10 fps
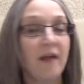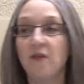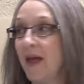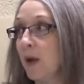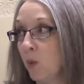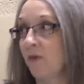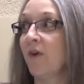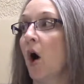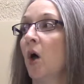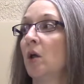they will
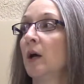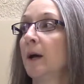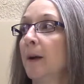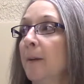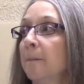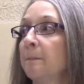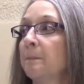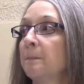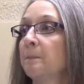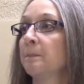fall.
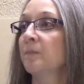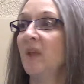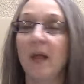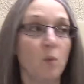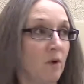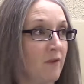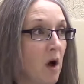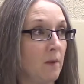They will fall.